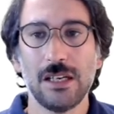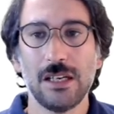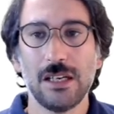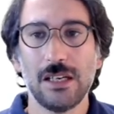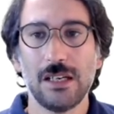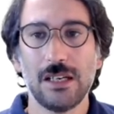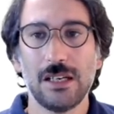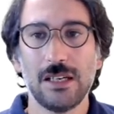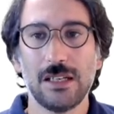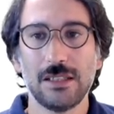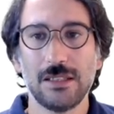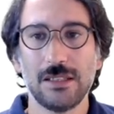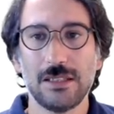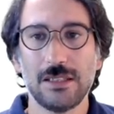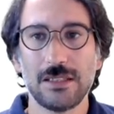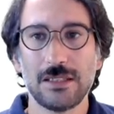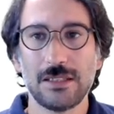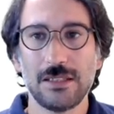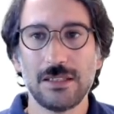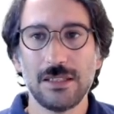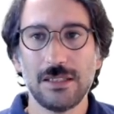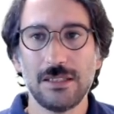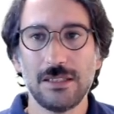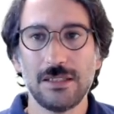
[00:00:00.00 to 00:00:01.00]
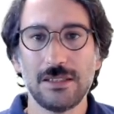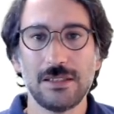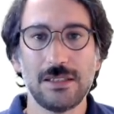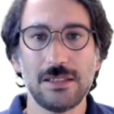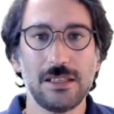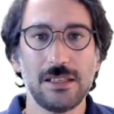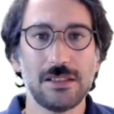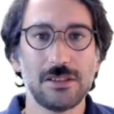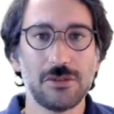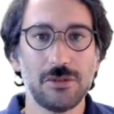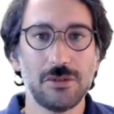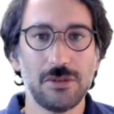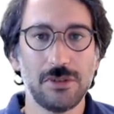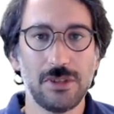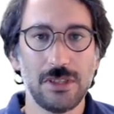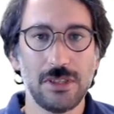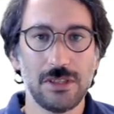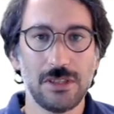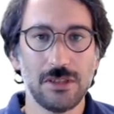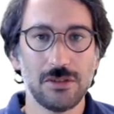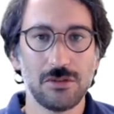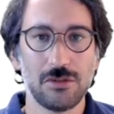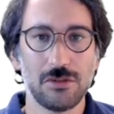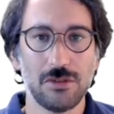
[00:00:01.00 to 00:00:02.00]
under steady state
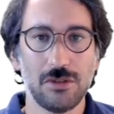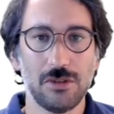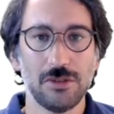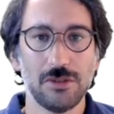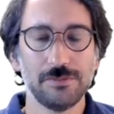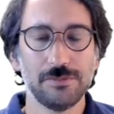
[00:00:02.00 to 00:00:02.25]
condition. So